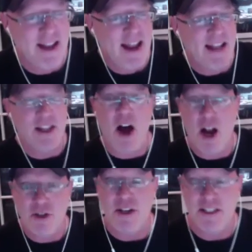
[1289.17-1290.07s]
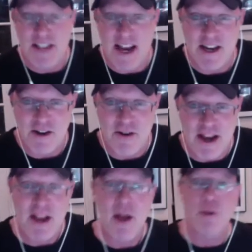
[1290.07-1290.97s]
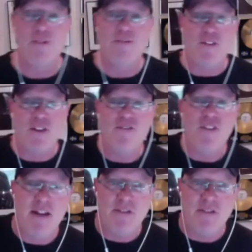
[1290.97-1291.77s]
It's 110 degrees. It was 55